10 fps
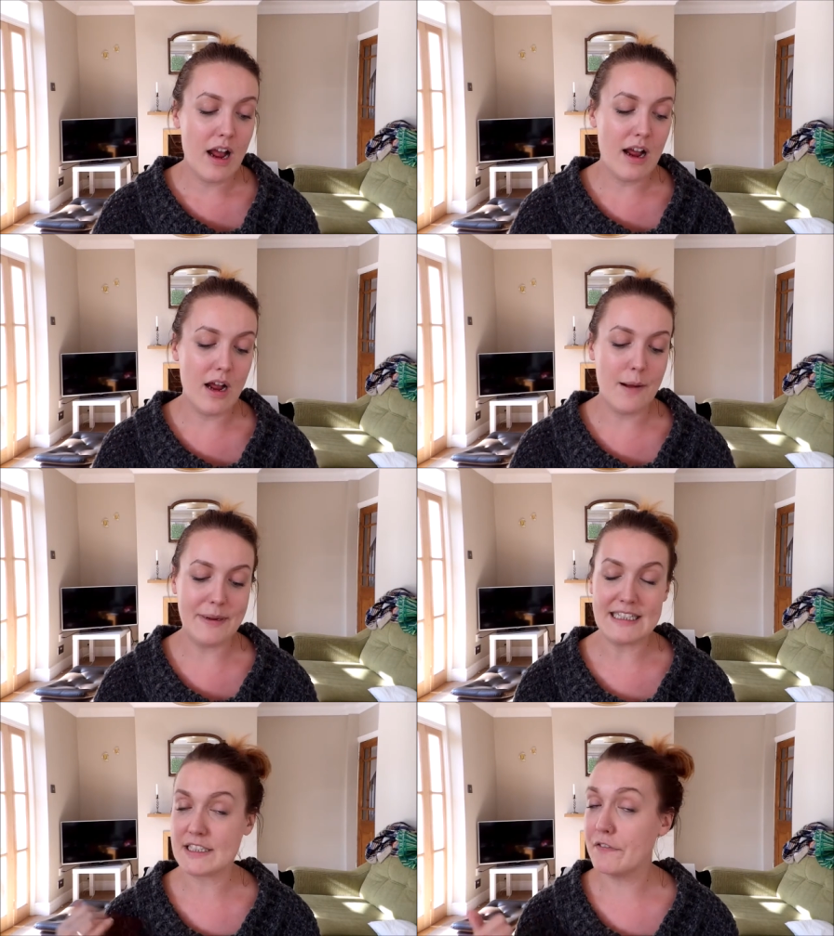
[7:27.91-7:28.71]
Um,
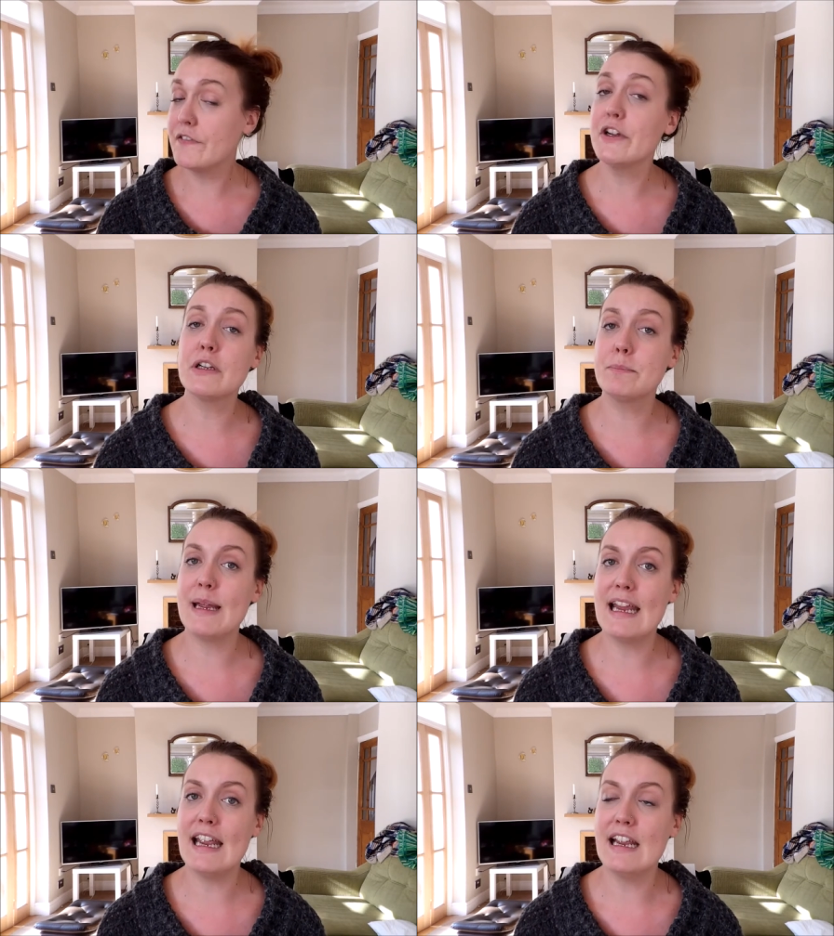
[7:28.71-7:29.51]
it's a food
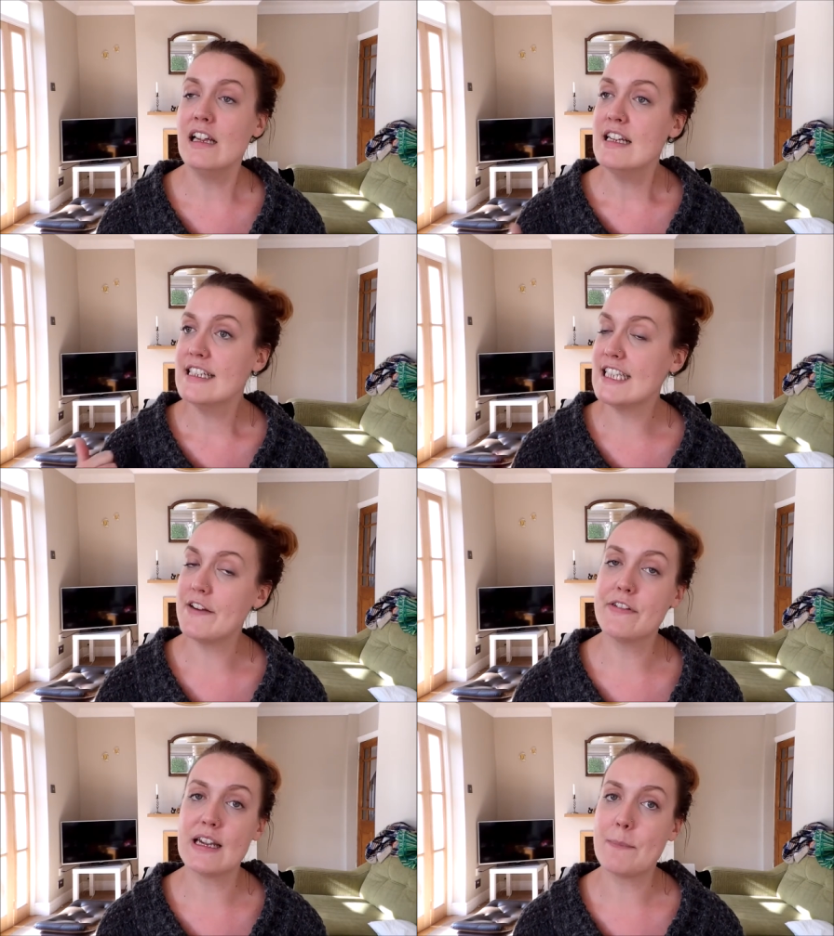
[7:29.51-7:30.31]
beer.
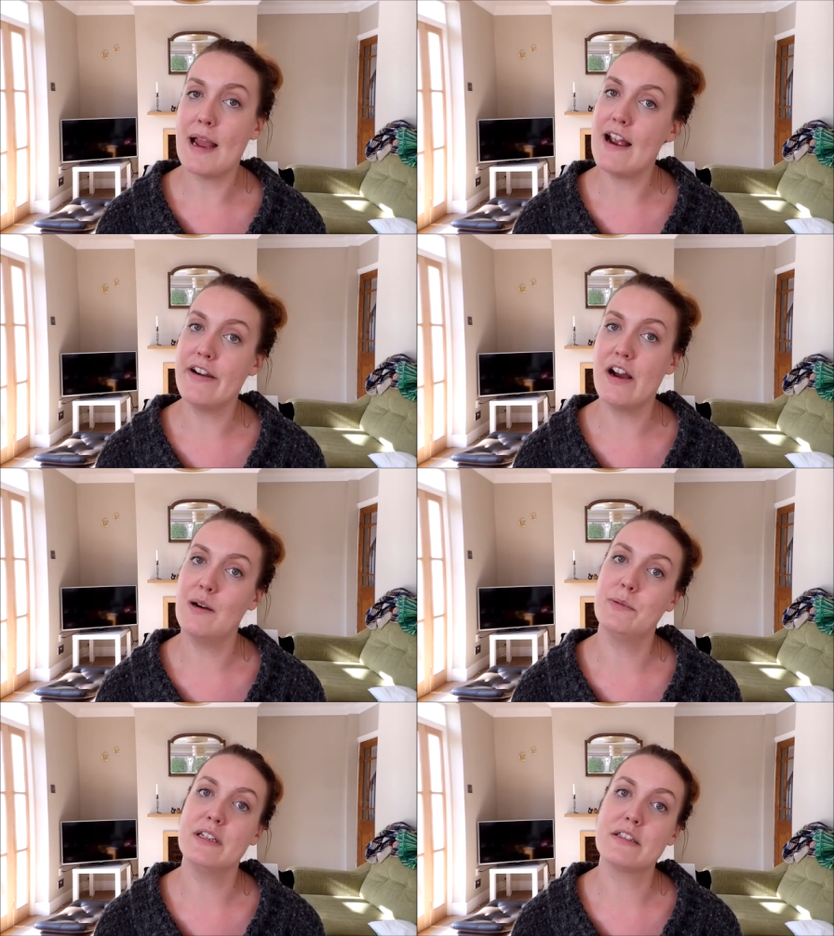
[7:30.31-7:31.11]
Definitely pair it
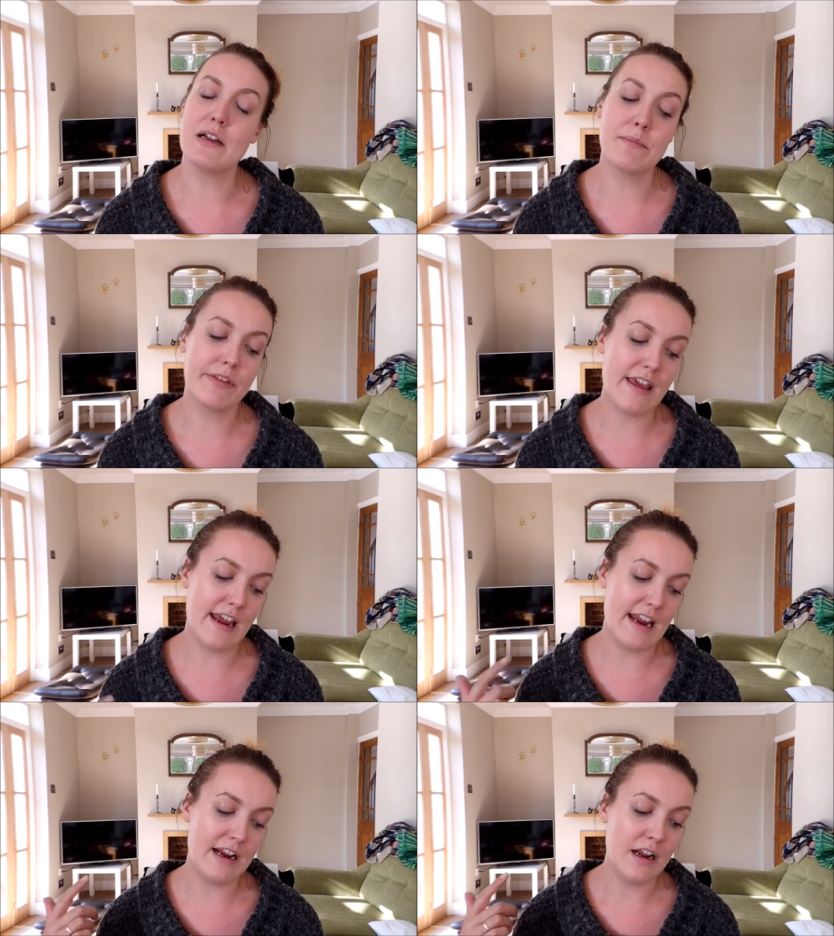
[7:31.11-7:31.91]
up with
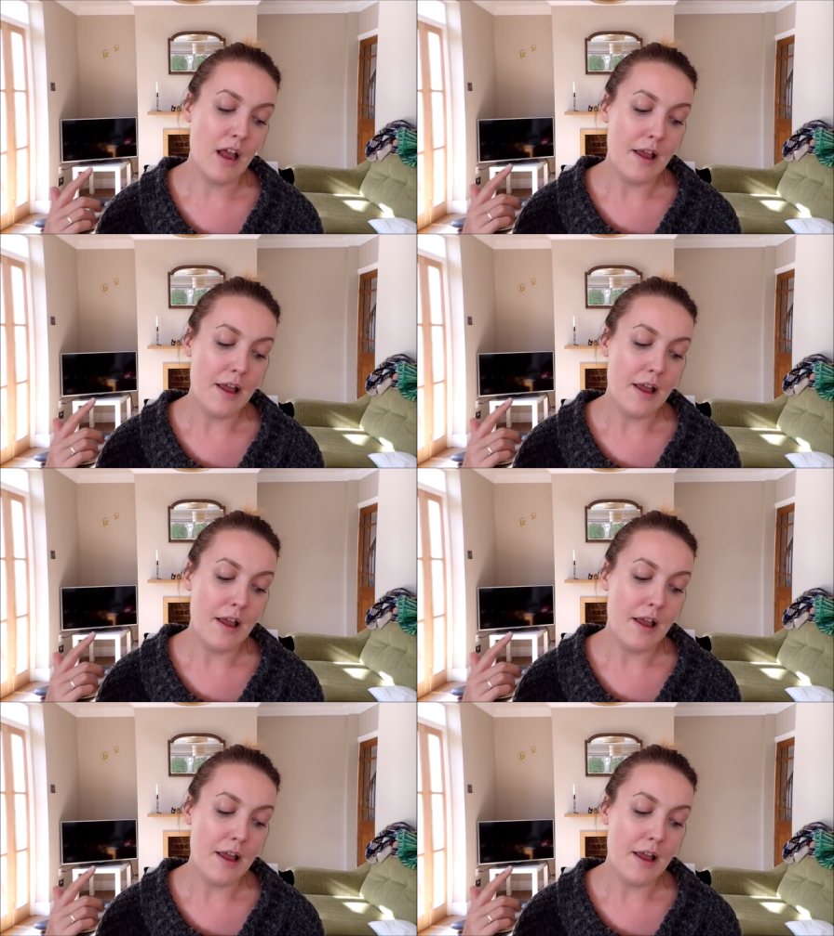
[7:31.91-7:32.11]
something.